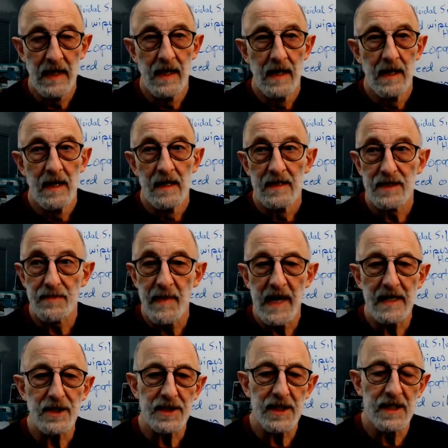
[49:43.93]
The
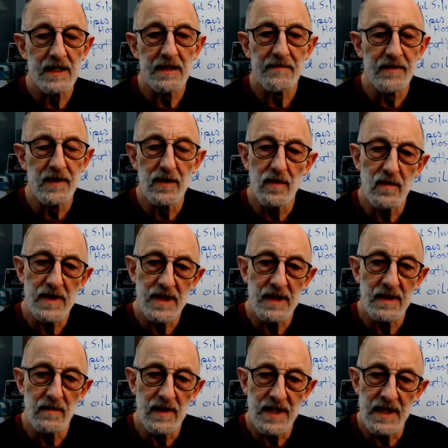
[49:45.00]
Spanish flu
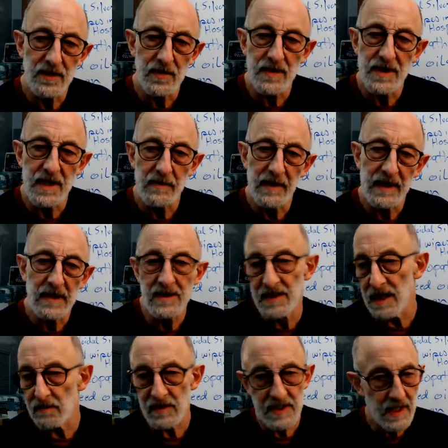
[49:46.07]
was interesting because that
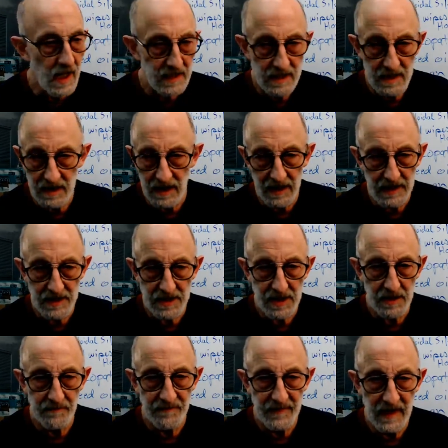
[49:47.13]
was not the case.
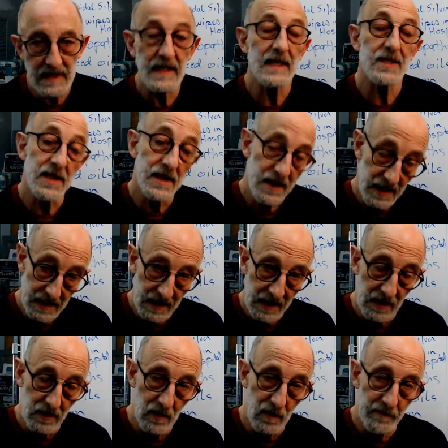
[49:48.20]
Yes, it did kill
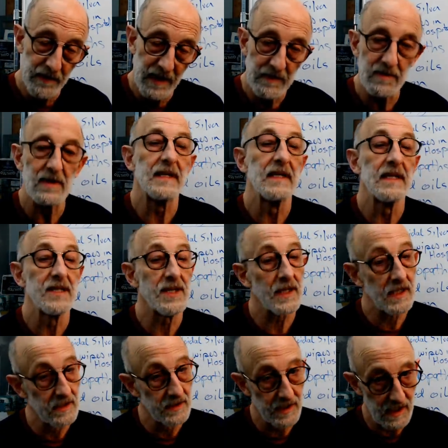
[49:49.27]
old people, and yes, it
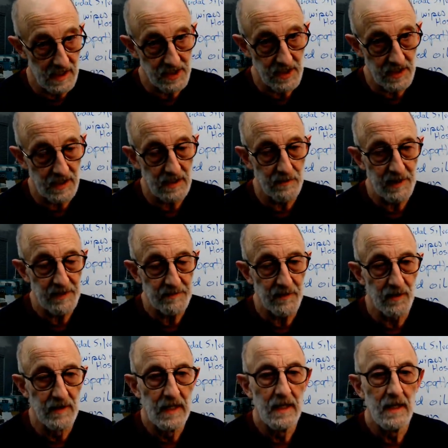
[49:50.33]
killed lots of young people,
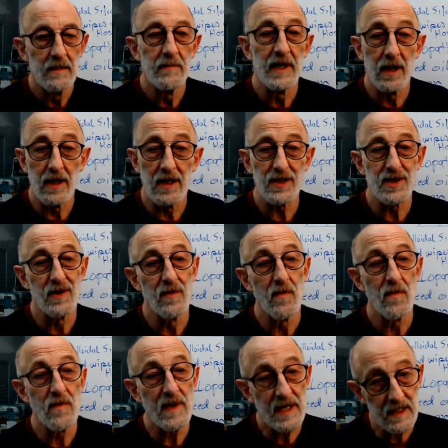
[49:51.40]
but it also
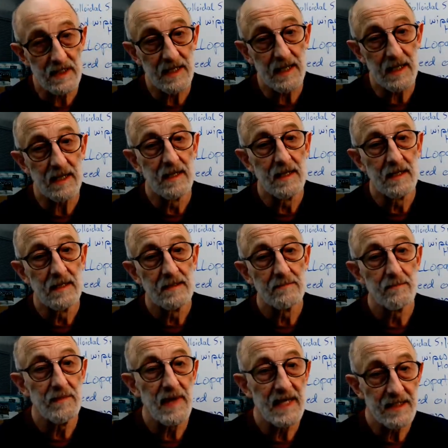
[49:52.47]
really
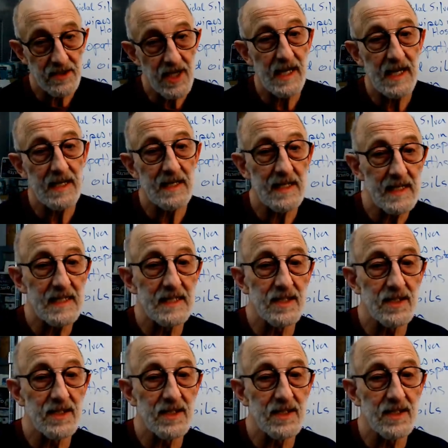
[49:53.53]
maintained its